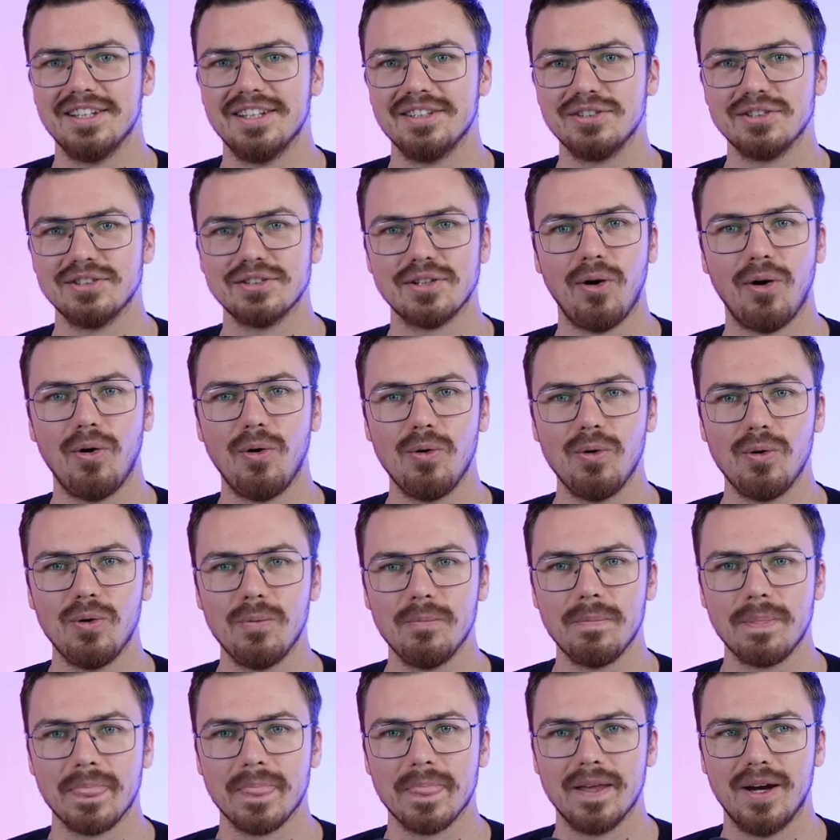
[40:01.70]

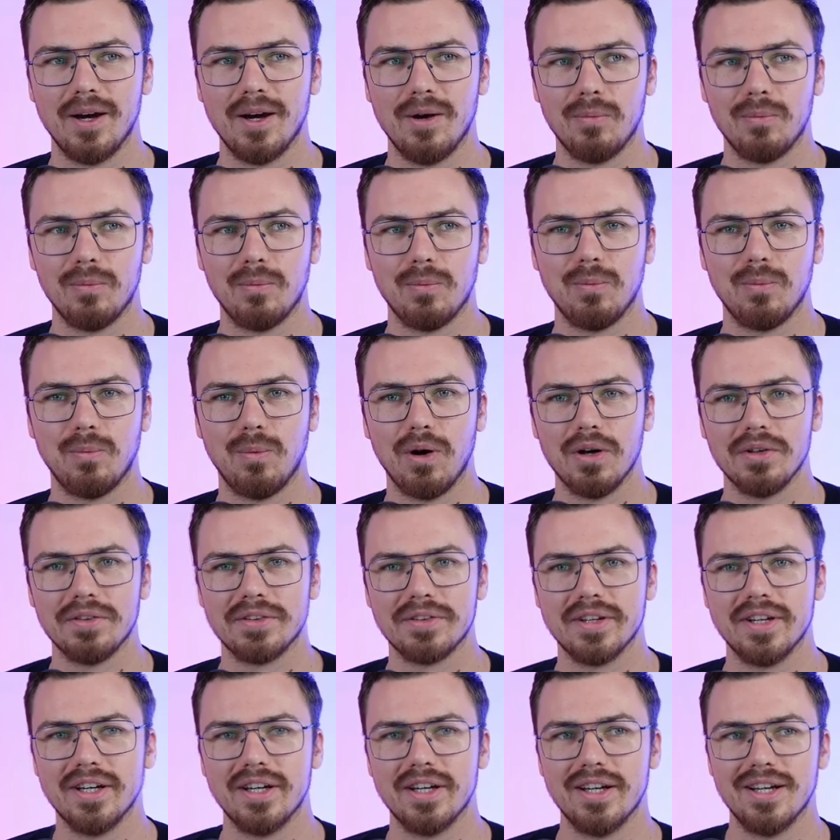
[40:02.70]
know
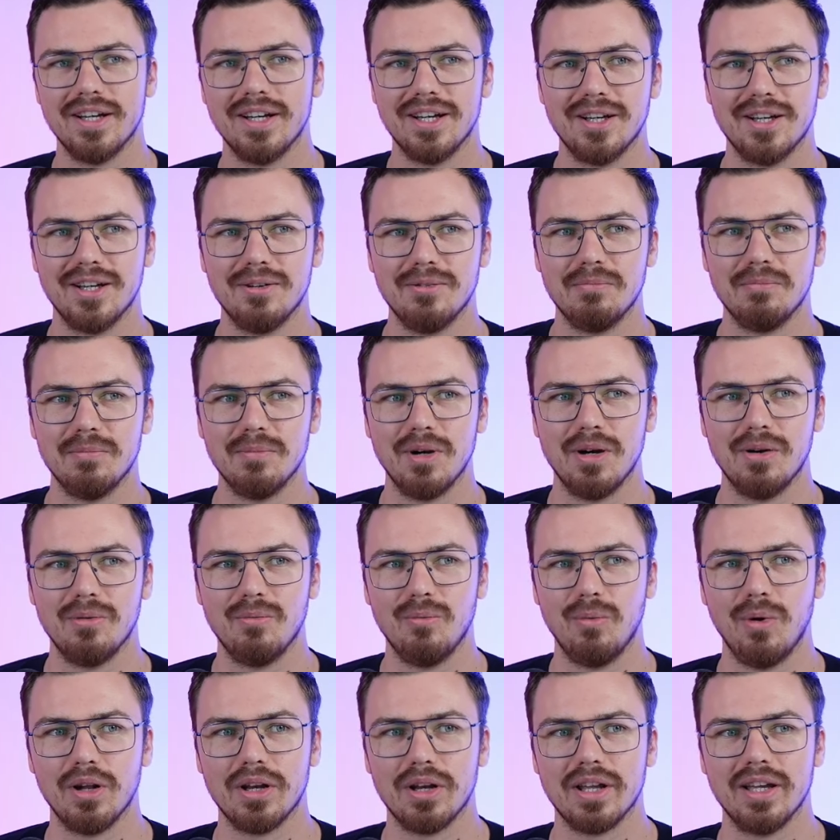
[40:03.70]
what
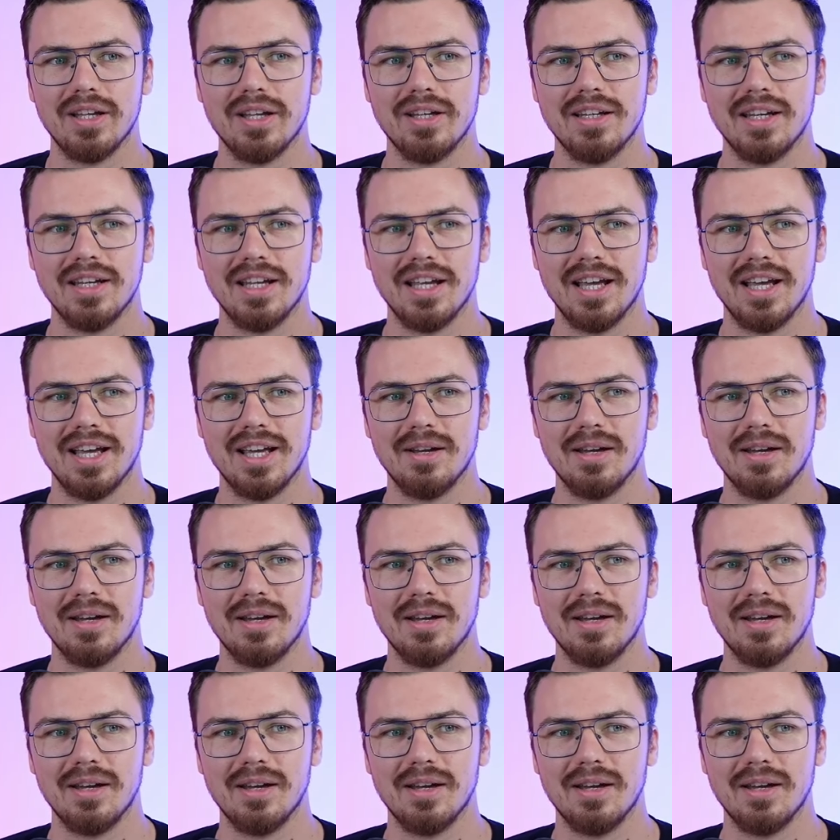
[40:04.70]
an